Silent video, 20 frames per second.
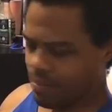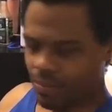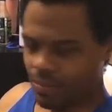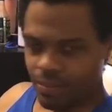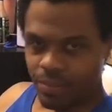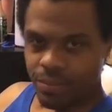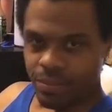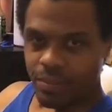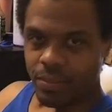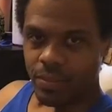
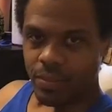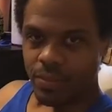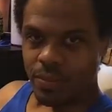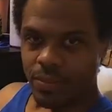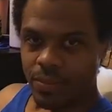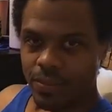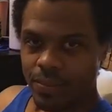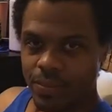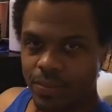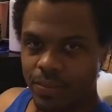
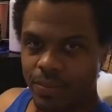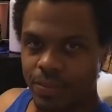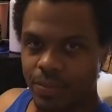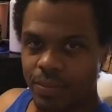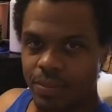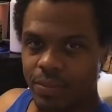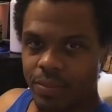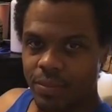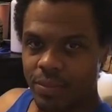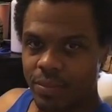
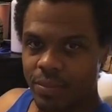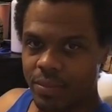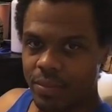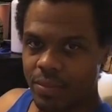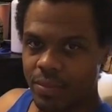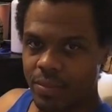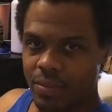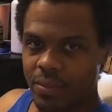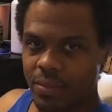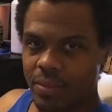
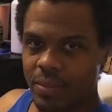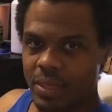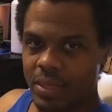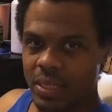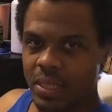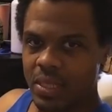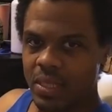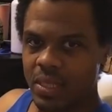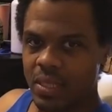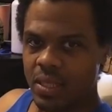
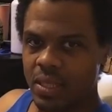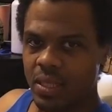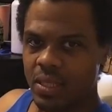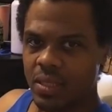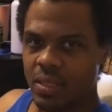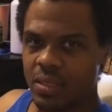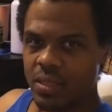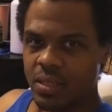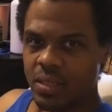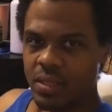
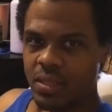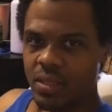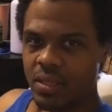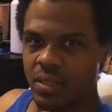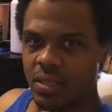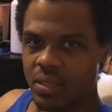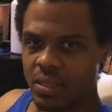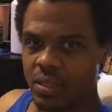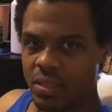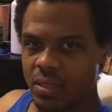(silence)